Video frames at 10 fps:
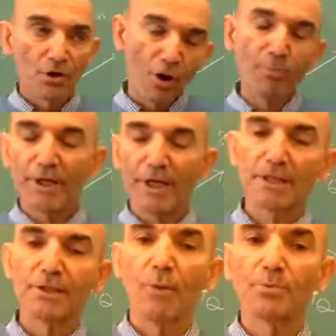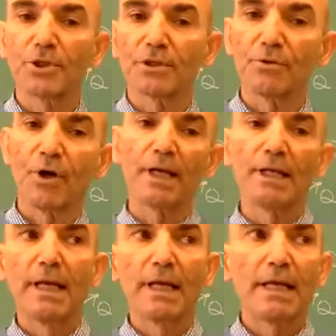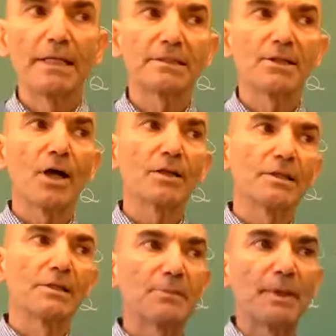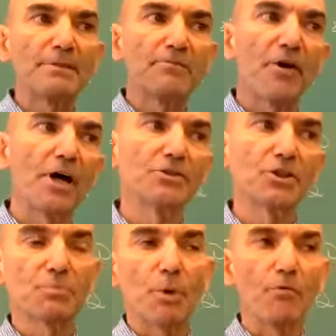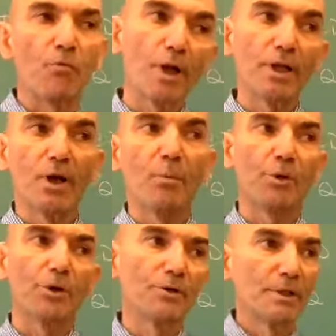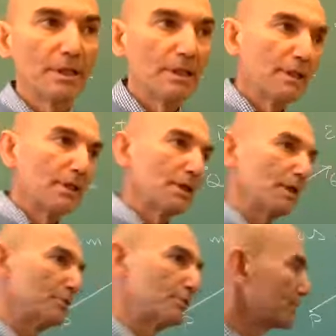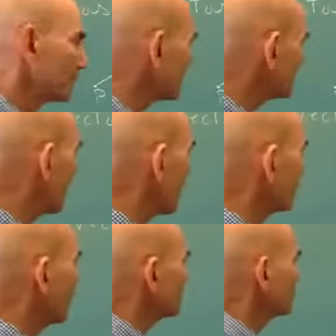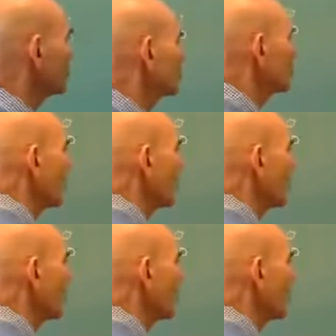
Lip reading: complicated object, right? It's not specified just by one number. To specify a vector, you